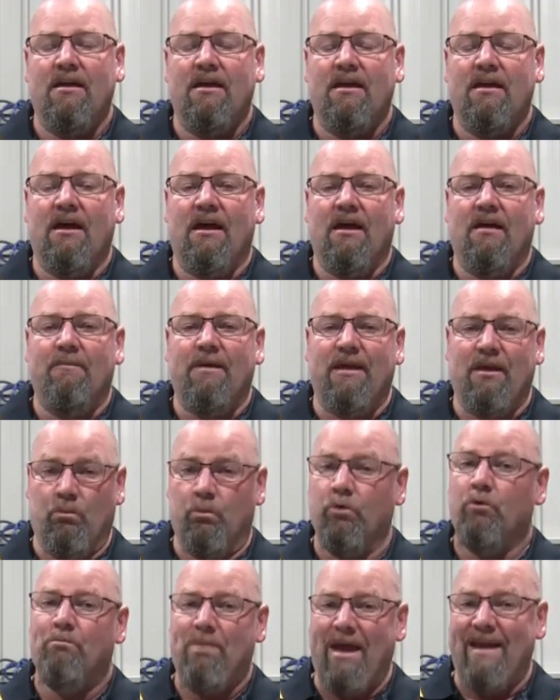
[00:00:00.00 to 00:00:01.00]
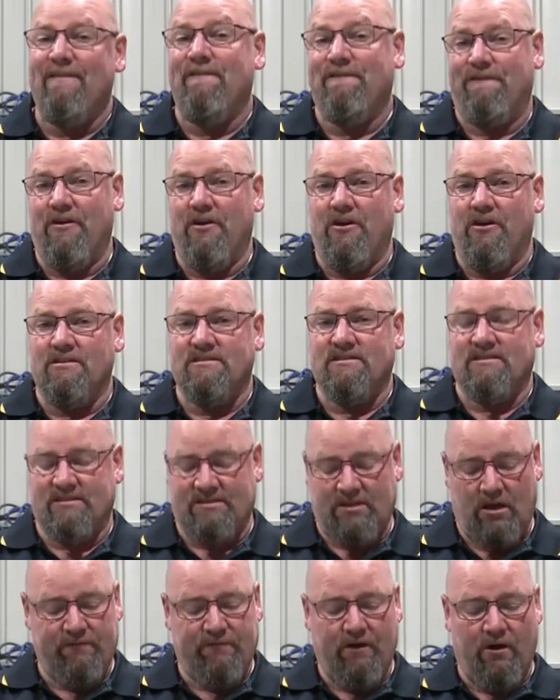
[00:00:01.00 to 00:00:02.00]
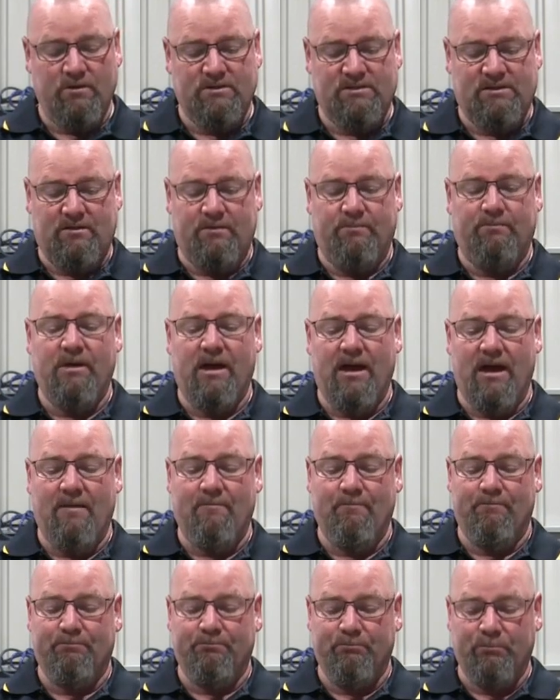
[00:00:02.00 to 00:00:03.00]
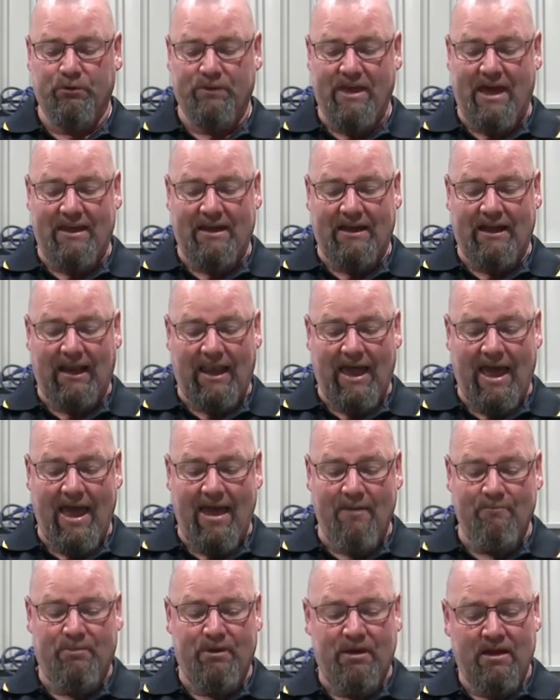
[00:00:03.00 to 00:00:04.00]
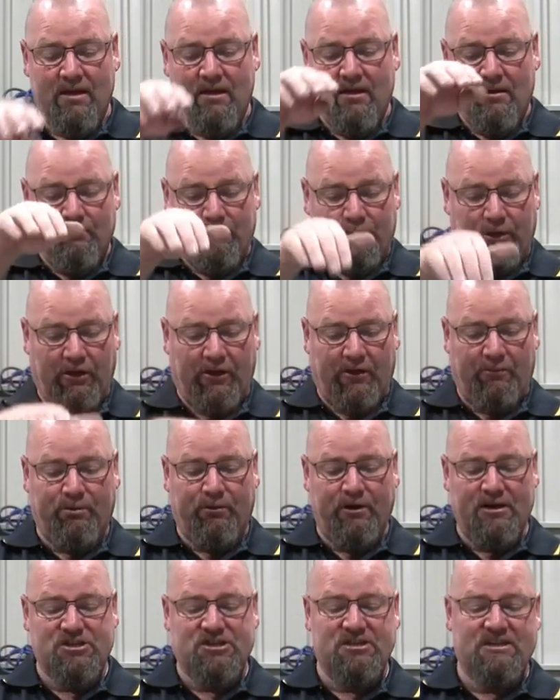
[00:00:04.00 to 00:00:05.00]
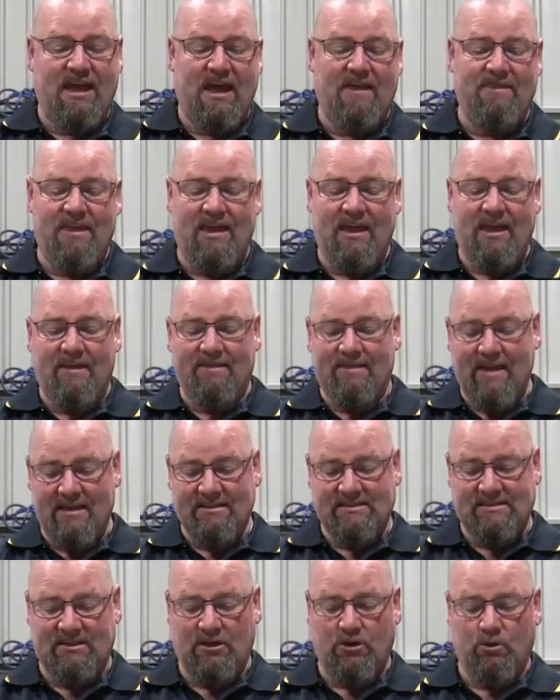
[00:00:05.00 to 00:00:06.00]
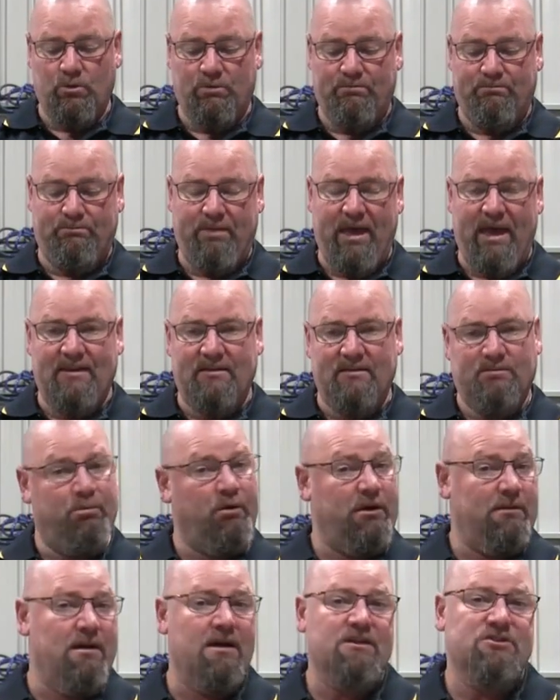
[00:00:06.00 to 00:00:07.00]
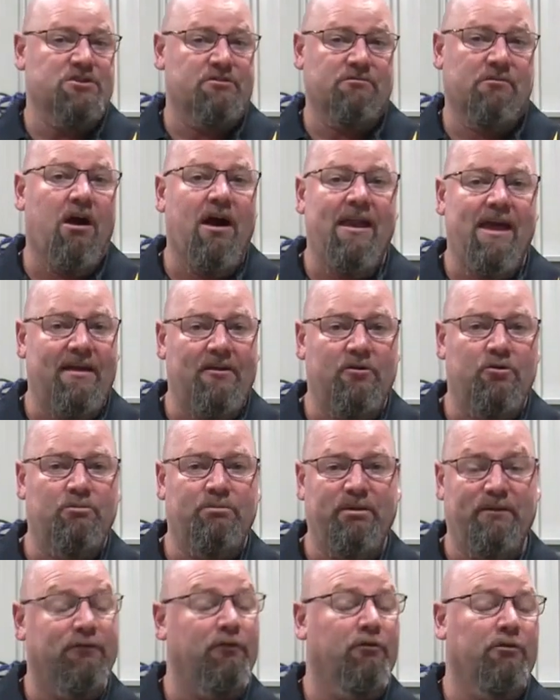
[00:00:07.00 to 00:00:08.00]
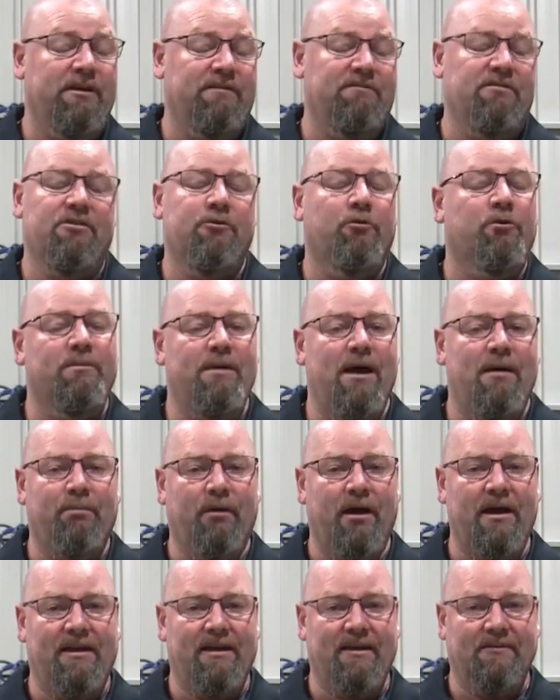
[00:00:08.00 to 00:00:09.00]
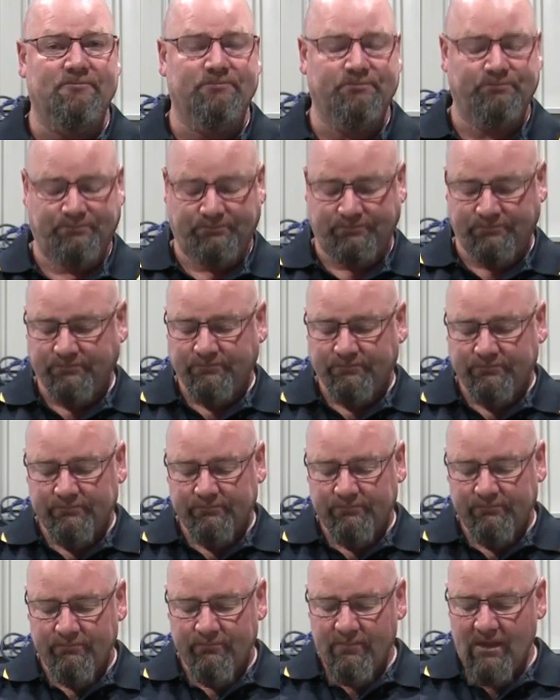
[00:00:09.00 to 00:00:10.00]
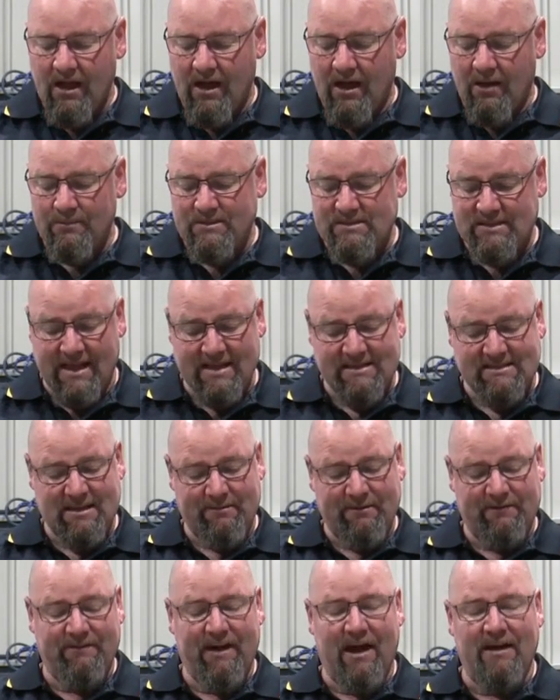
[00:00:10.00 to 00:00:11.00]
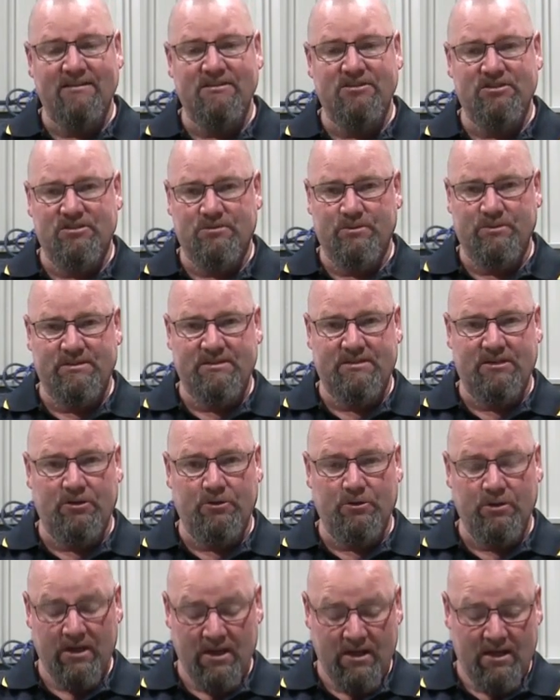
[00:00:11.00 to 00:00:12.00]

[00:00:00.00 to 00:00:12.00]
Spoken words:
it will bend first. So if I was to put that in a clamp, put a lot of pressure down there, that steel would bend pretty much at a right angle before it even thought about breaking. So that's some advantages with steel.